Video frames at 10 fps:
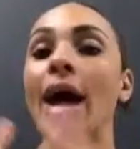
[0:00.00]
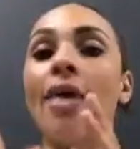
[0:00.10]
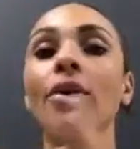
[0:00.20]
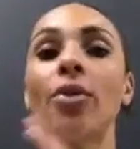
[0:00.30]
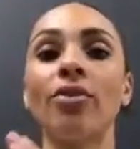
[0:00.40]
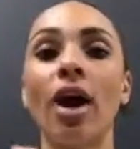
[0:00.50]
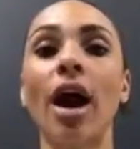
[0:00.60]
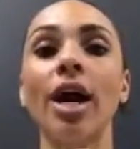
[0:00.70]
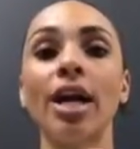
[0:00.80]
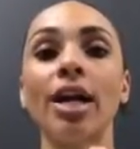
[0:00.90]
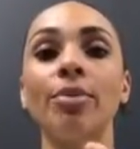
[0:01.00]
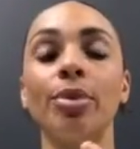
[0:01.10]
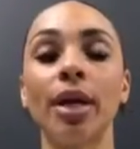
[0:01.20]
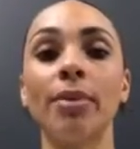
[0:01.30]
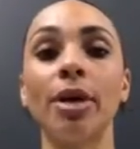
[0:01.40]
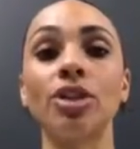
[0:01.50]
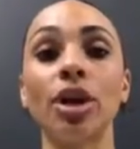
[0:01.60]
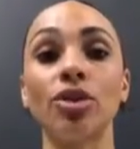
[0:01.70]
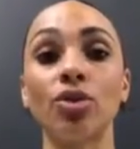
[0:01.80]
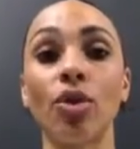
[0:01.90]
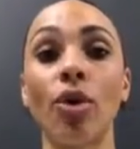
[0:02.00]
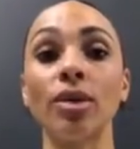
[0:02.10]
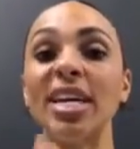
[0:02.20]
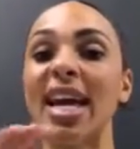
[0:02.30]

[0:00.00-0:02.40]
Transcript: Now that we've got her pretty much controlled,